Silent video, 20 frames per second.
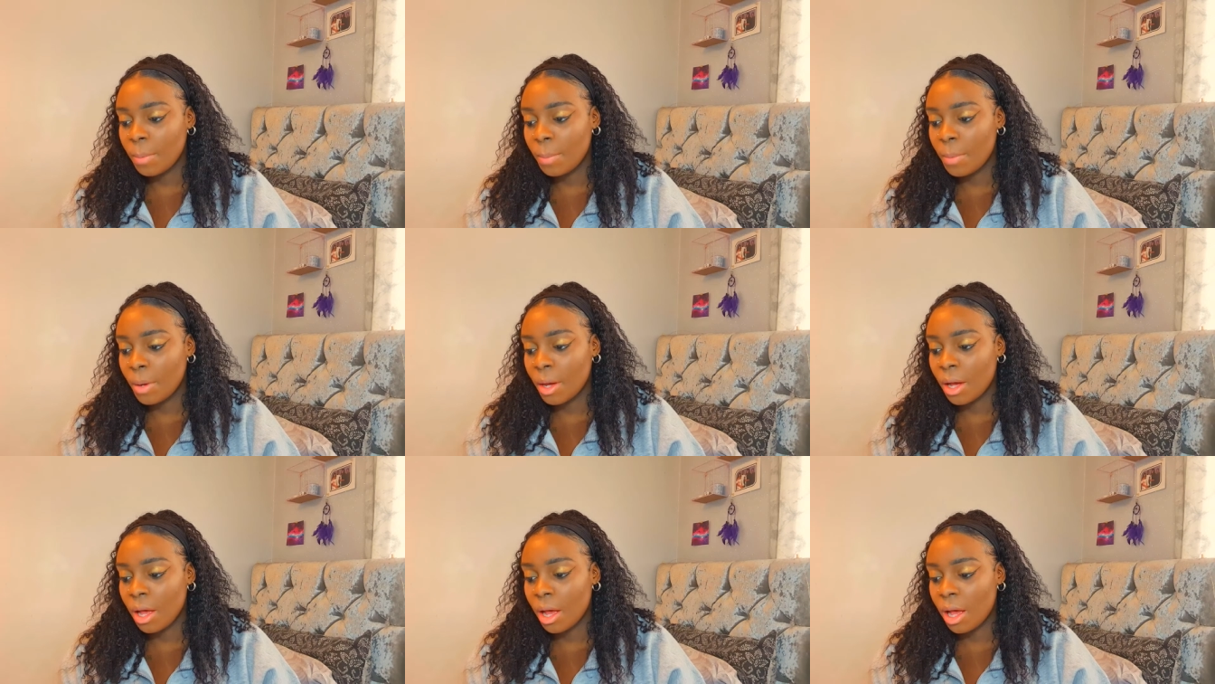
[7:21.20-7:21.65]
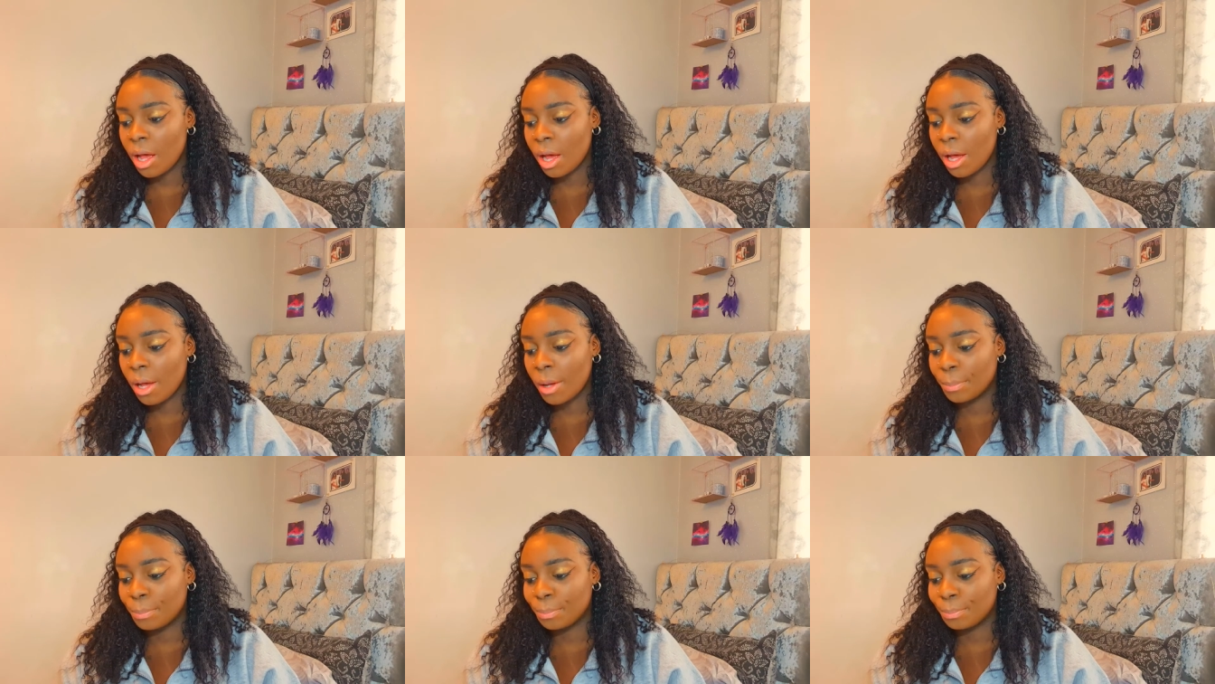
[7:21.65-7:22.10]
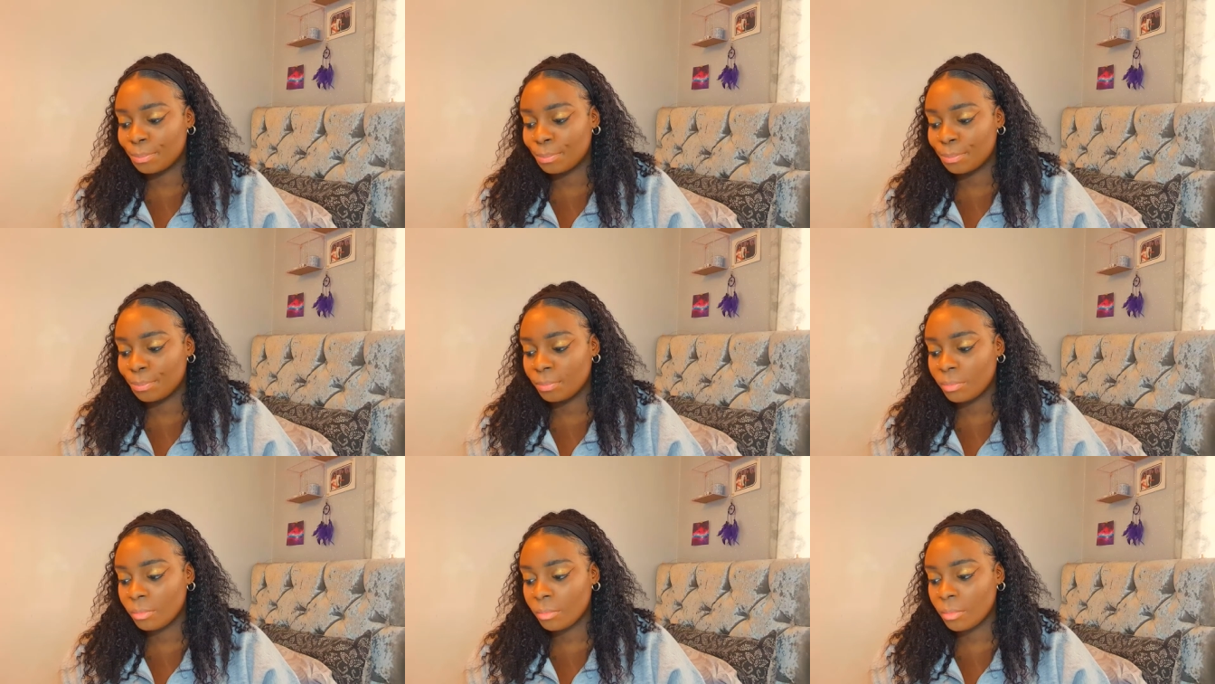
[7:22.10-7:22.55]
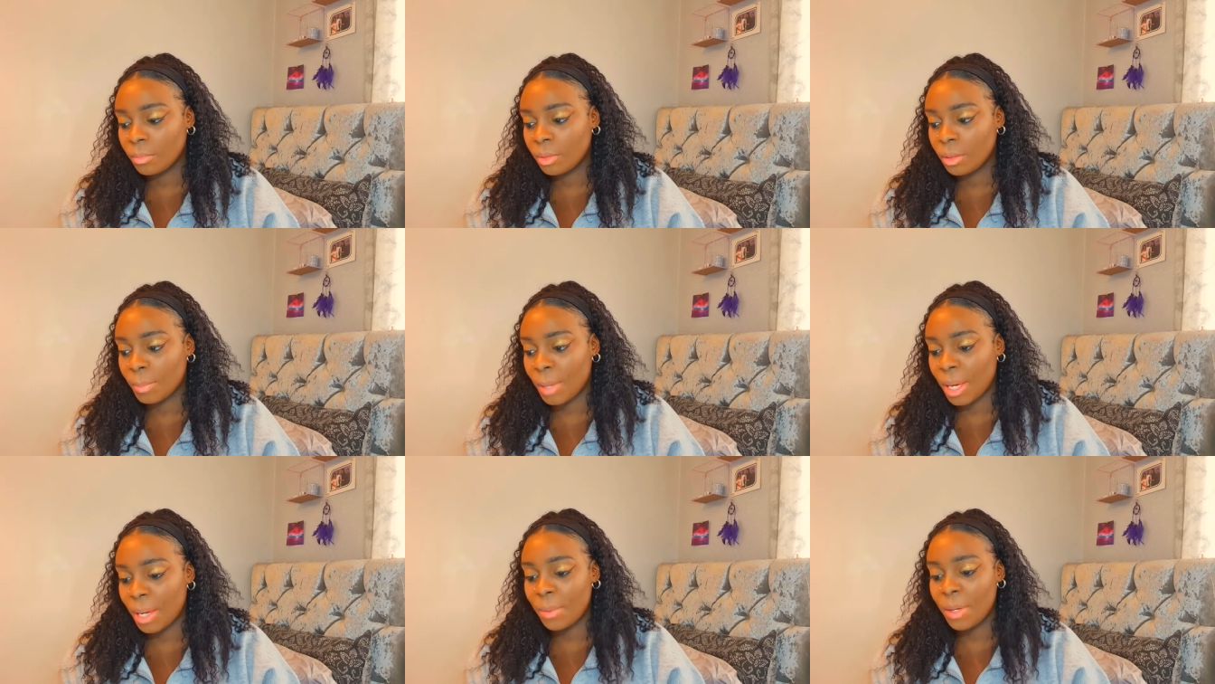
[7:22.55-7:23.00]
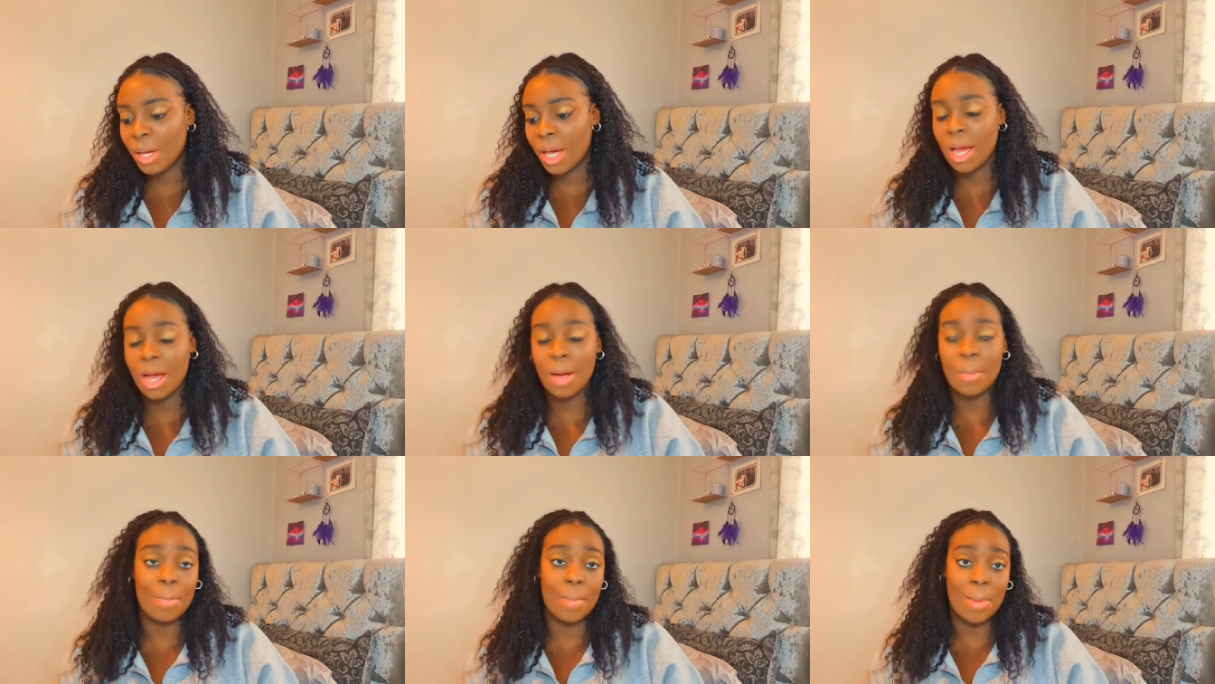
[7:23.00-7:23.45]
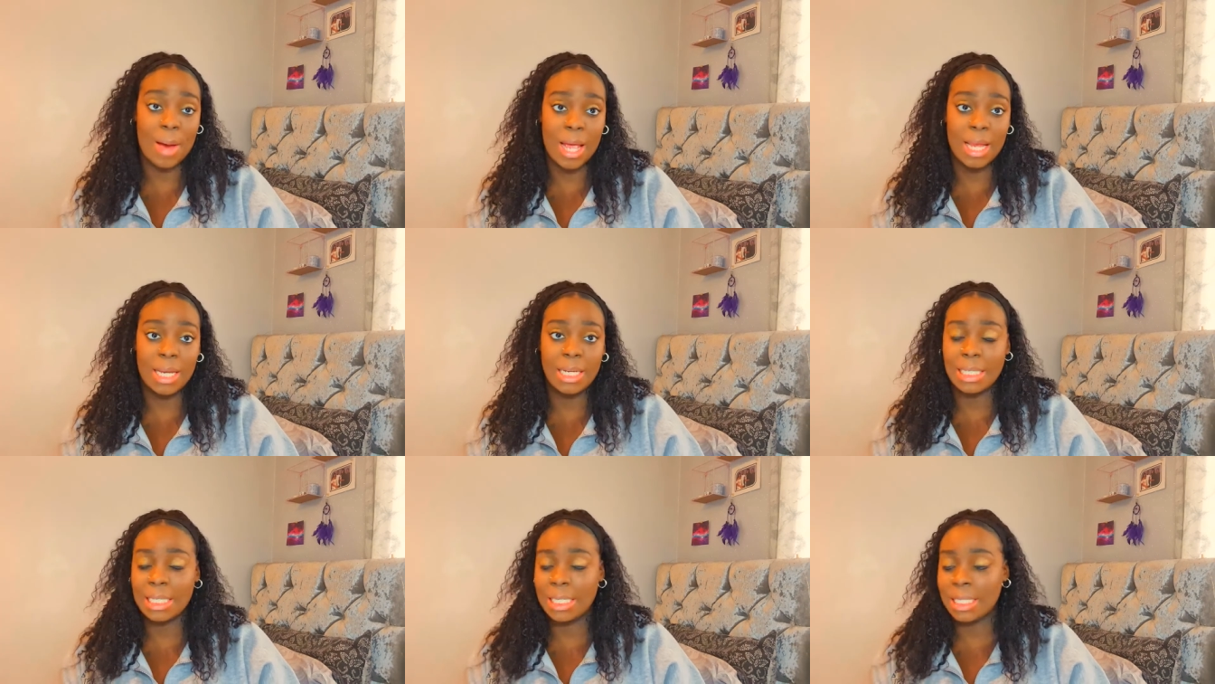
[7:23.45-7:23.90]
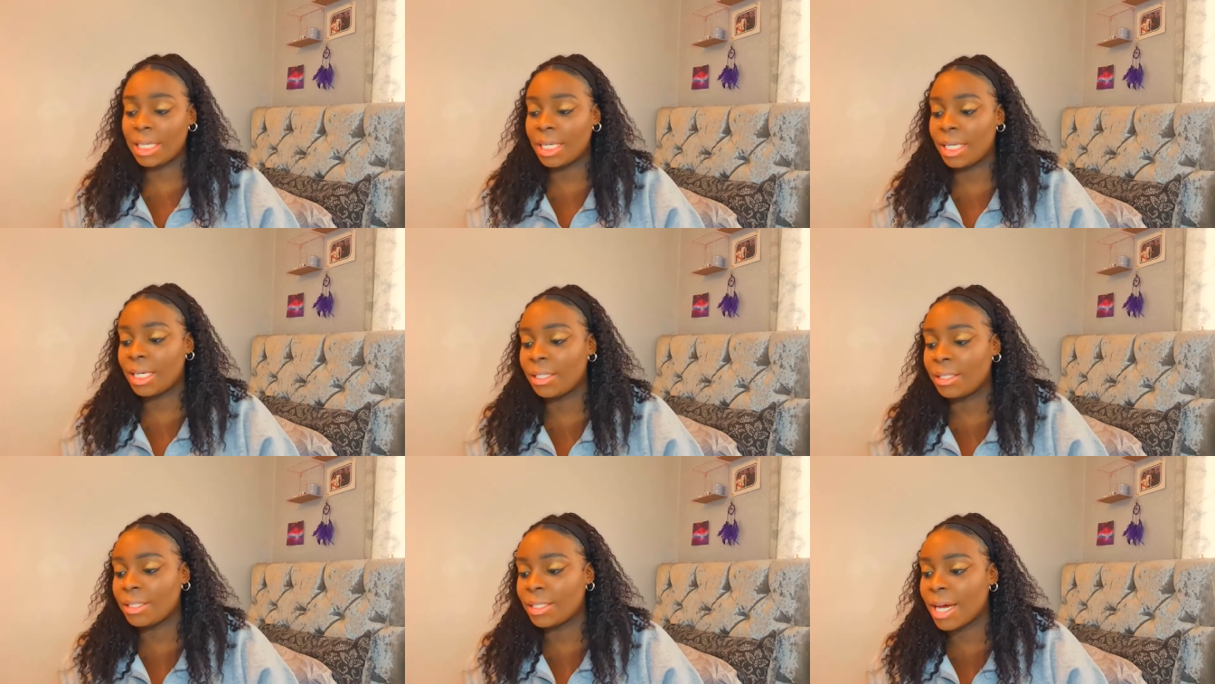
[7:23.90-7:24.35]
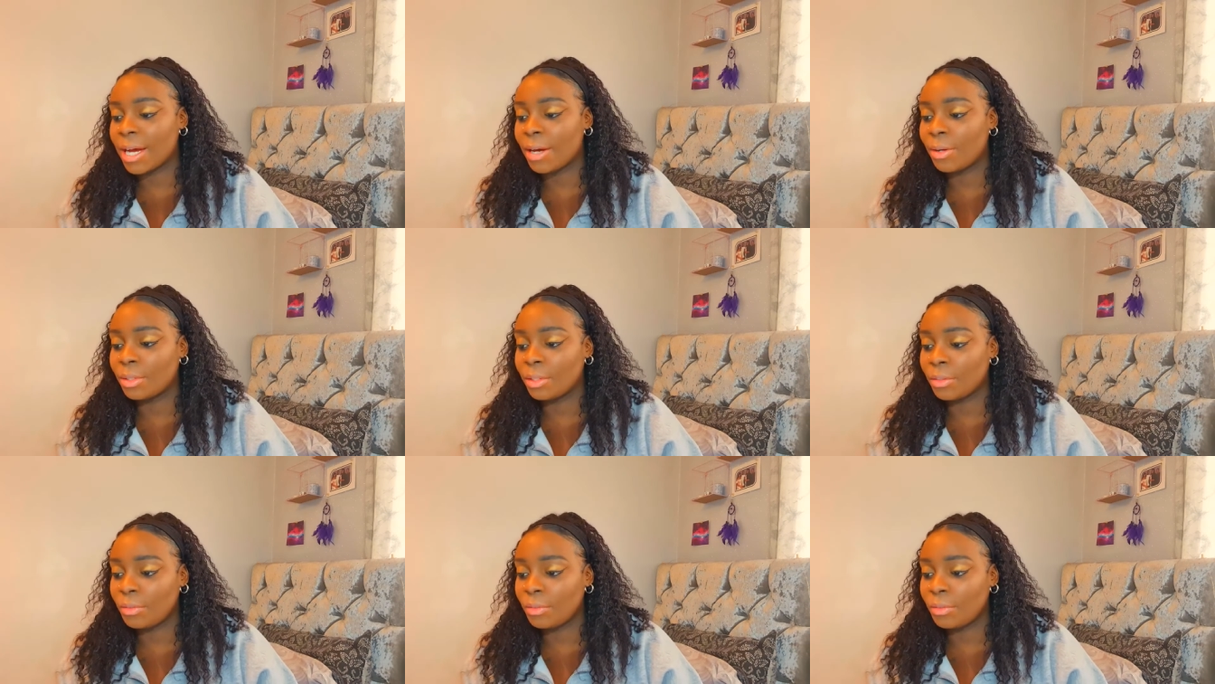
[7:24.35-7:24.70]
but maybe I might link it down.